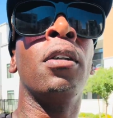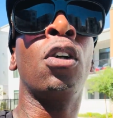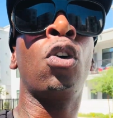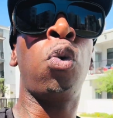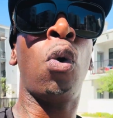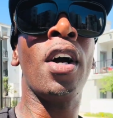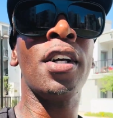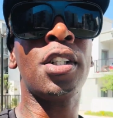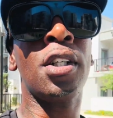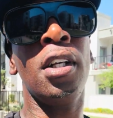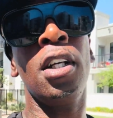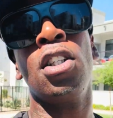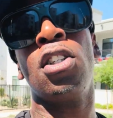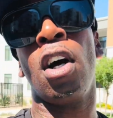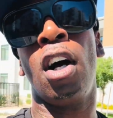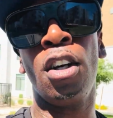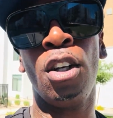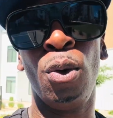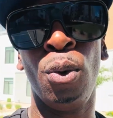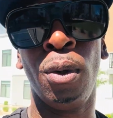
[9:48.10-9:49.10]
Question is,
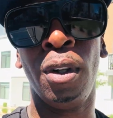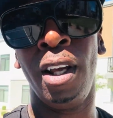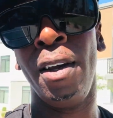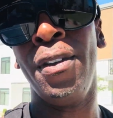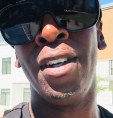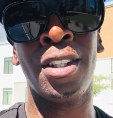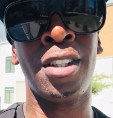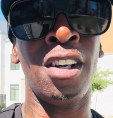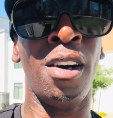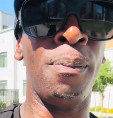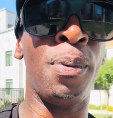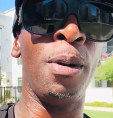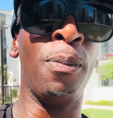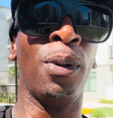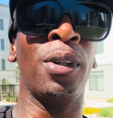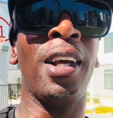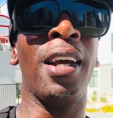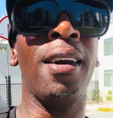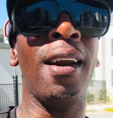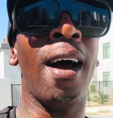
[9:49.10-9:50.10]
are you living? Some
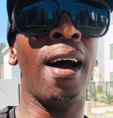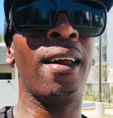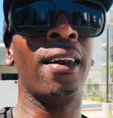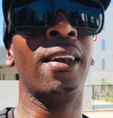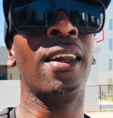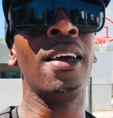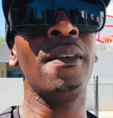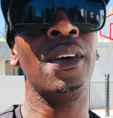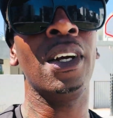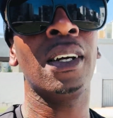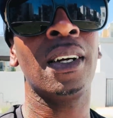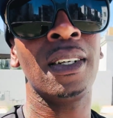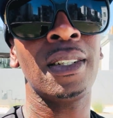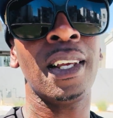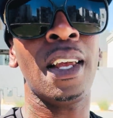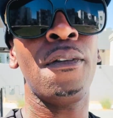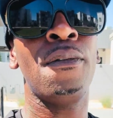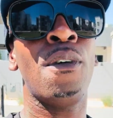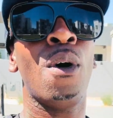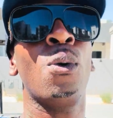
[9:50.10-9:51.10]
people, they're not living because
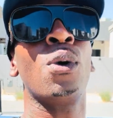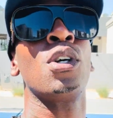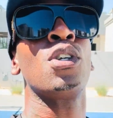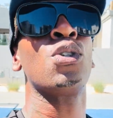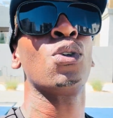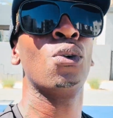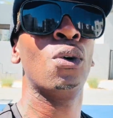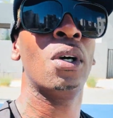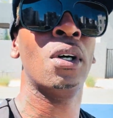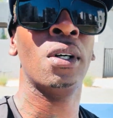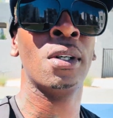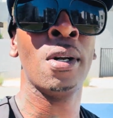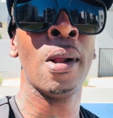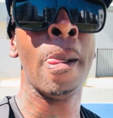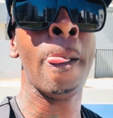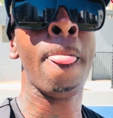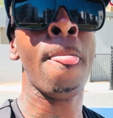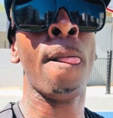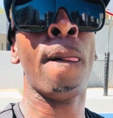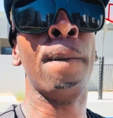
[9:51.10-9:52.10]
they focus on
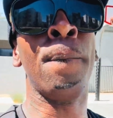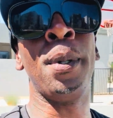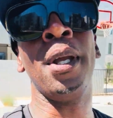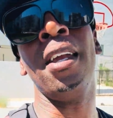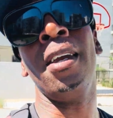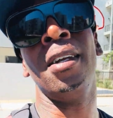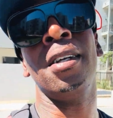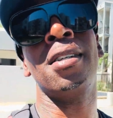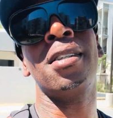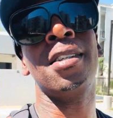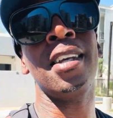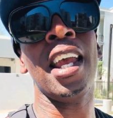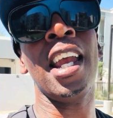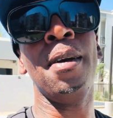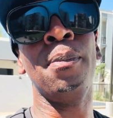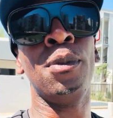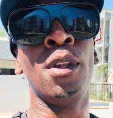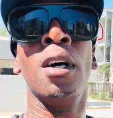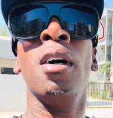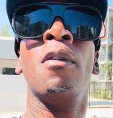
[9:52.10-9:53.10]
being the
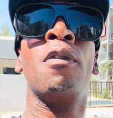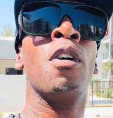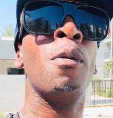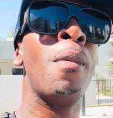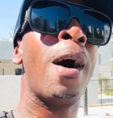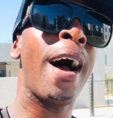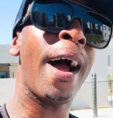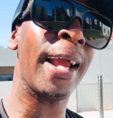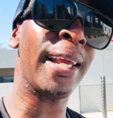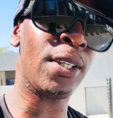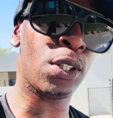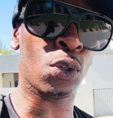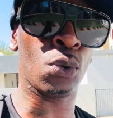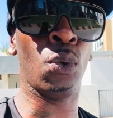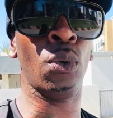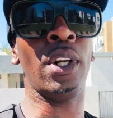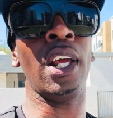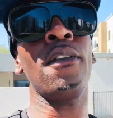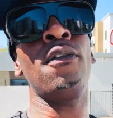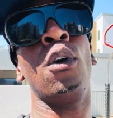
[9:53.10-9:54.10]
same done from high
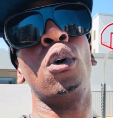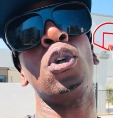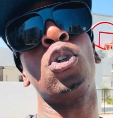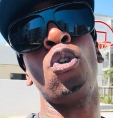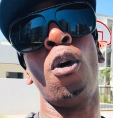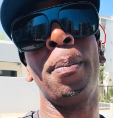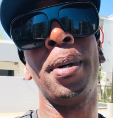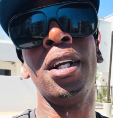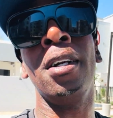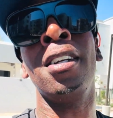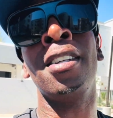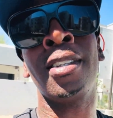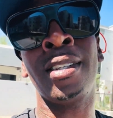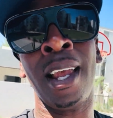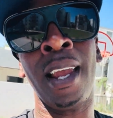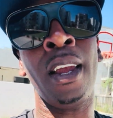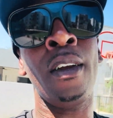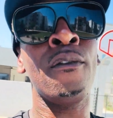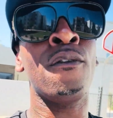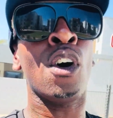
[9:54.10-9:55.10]
school. They focus on being the
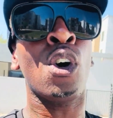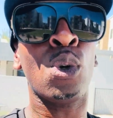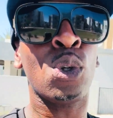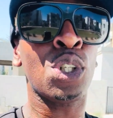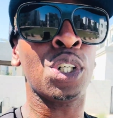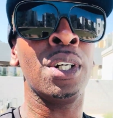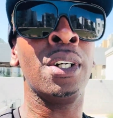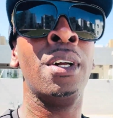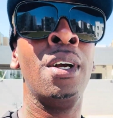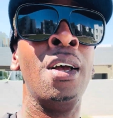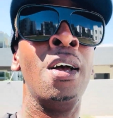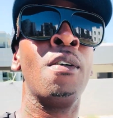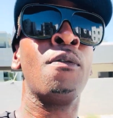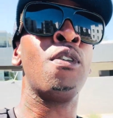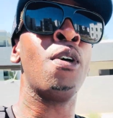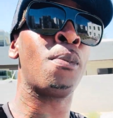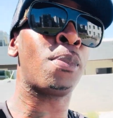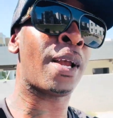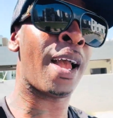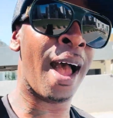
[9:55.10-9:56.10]
same version
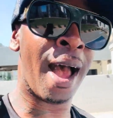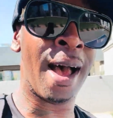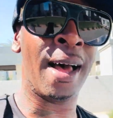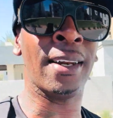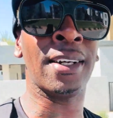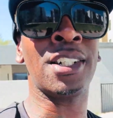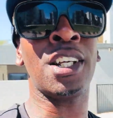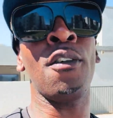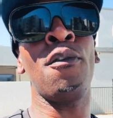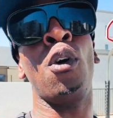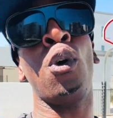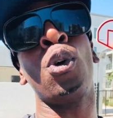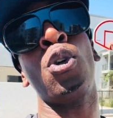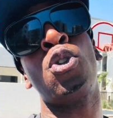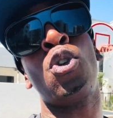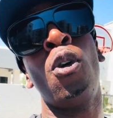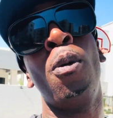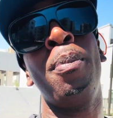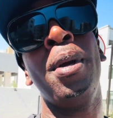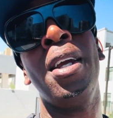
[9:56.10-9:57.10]
from college. They
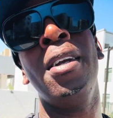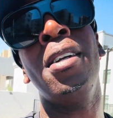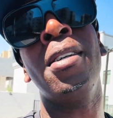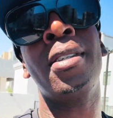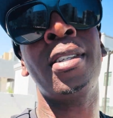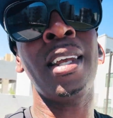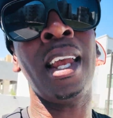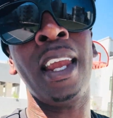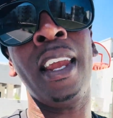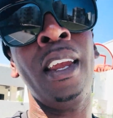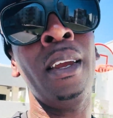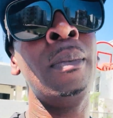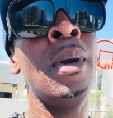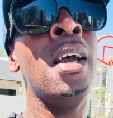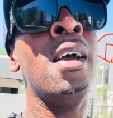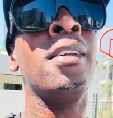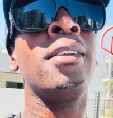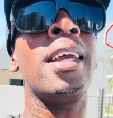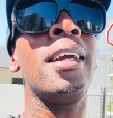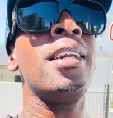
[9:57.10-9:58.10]
focus on being the same.
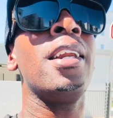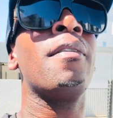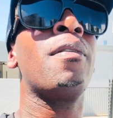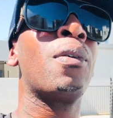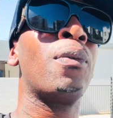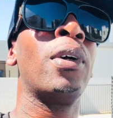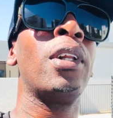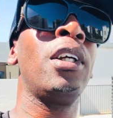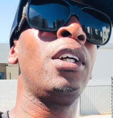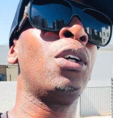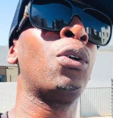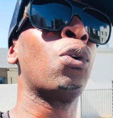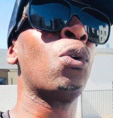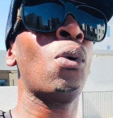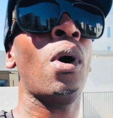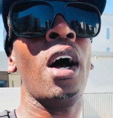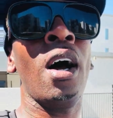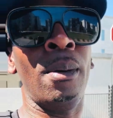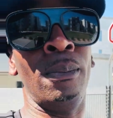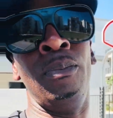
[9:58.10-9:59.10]
They never really
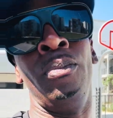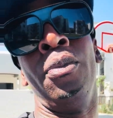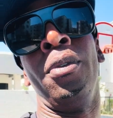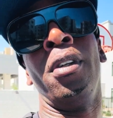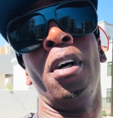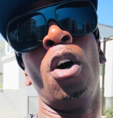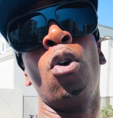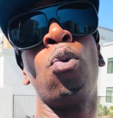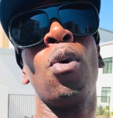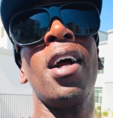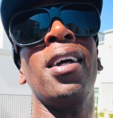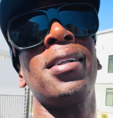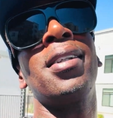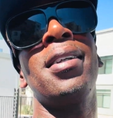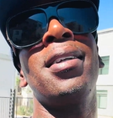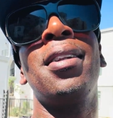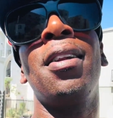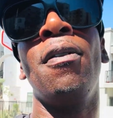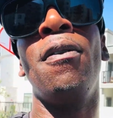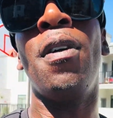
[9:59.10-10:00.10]
grew up.
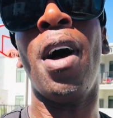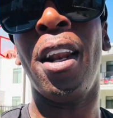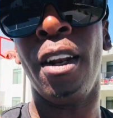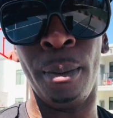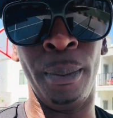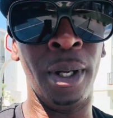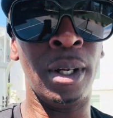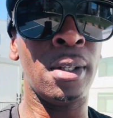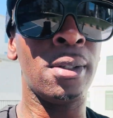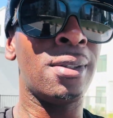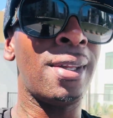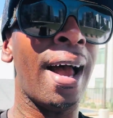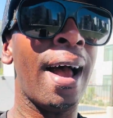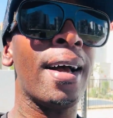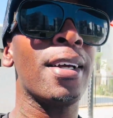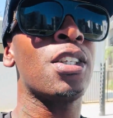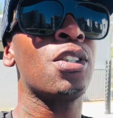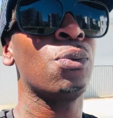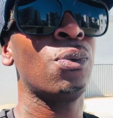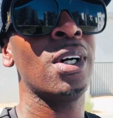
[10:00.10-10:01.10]
Arrested development,
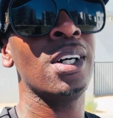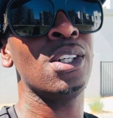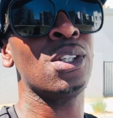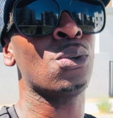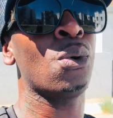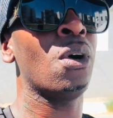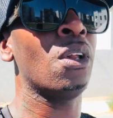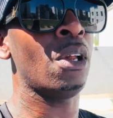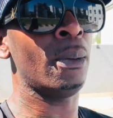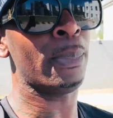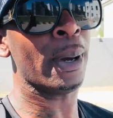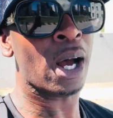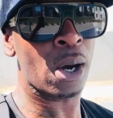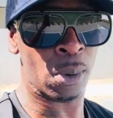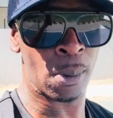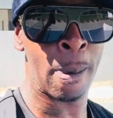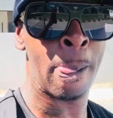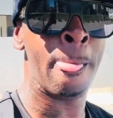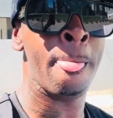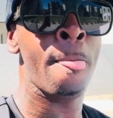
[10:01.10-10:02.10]
that's what it's all about.